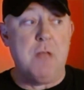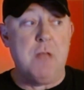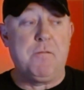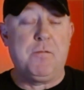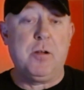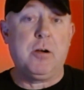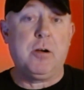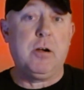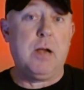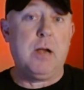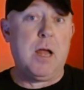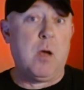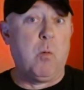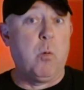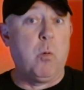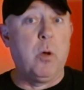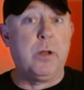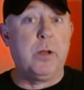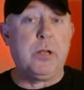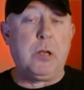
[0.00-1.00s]
and figuring
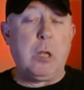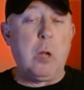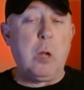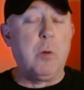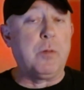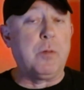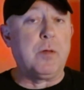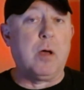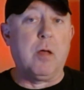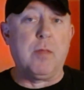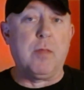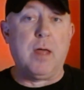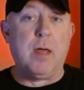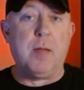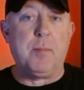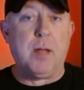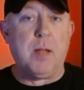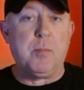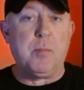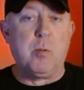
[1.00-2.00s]
out what to do with all
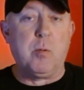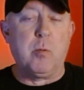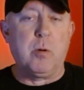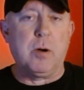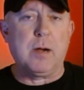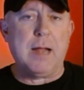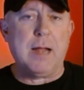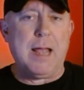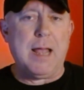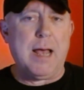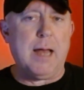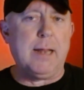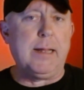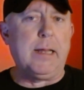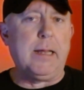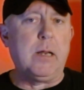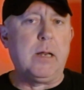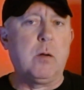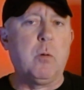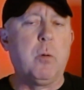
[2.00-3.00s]
that paperwork, how
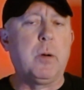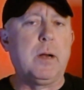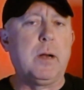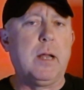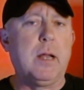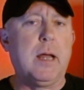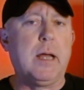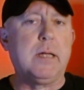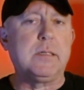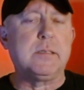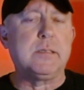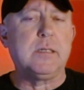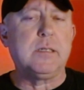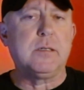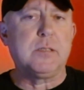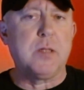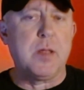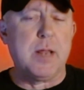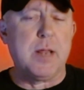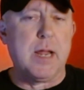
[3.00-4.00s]
to get it
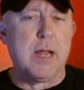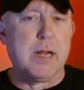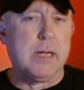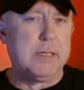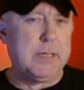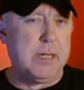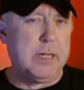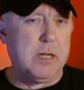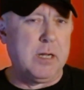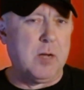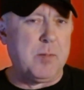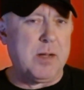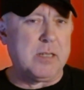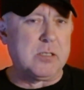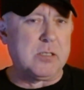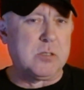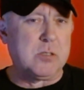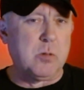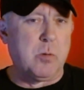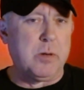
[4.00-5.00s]
organized so that I could tell
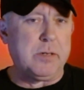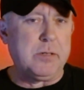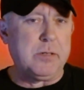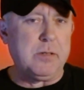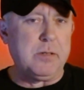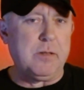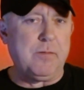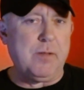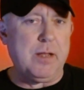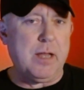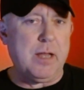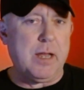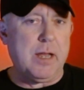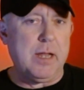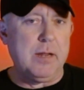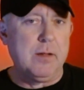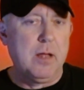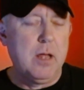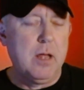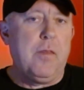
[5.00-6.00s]
my story to the V
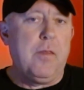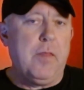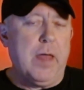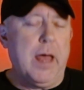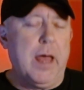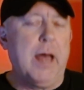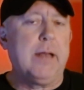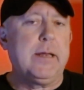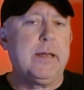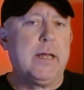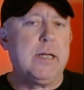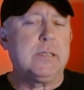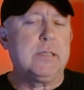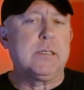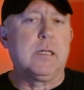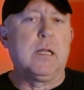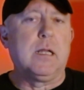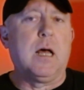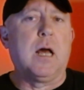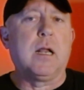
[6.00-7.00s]
A. That
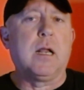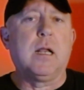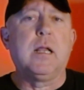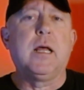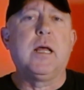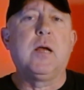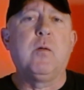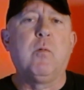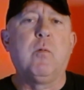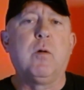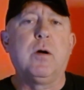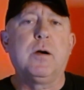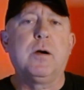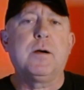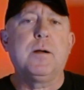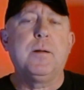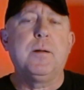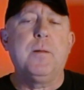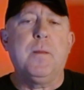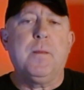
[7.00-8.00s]
takes a lot of
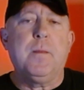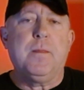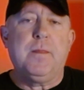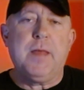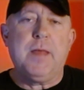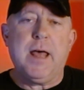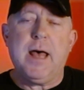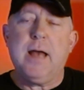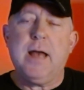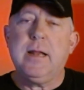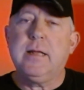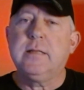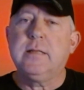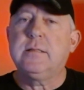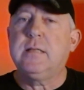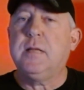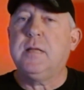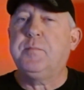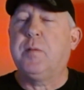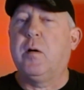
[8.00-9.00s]
legwork. That
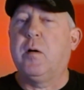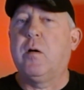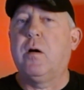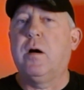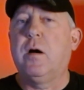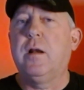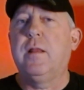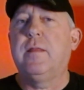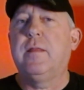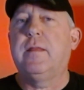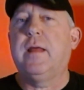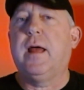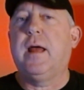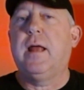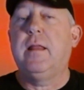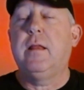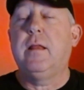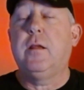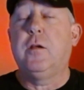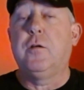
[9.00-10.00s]
is the part
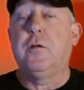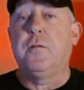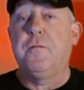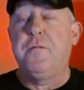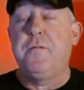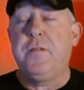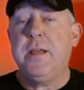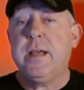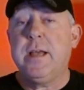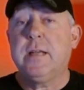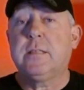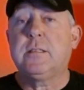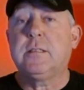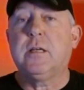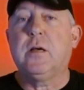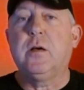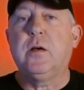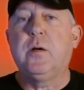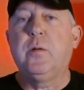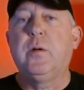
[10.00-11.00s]
that your V
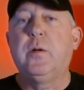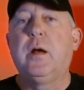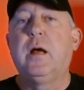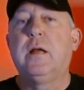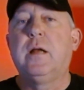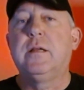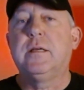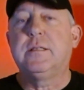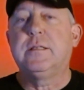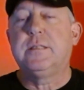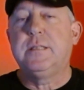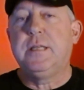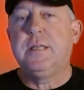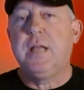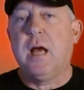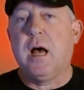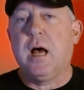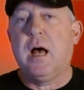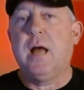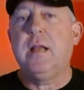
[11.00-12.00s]
S O does
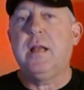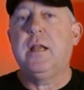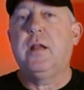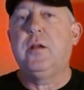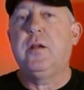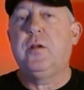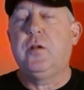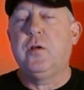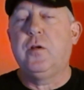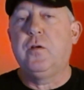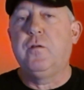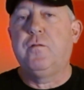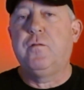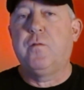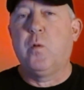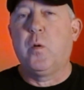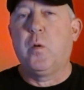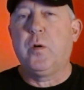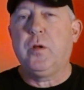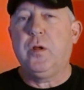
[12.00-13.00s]
not do
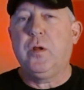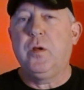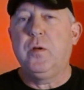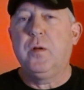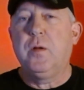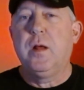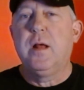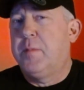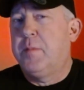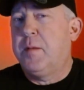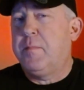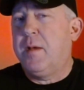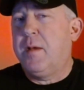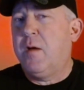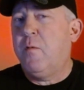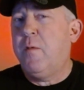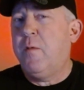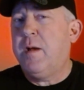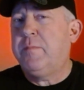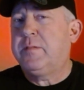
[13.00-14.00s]
for you. But
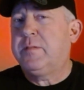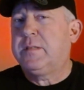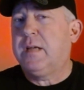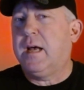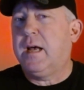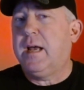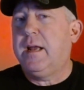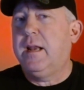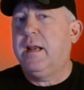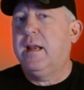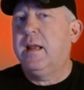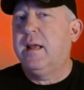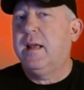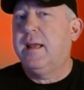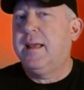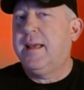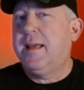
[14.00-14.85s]
my website,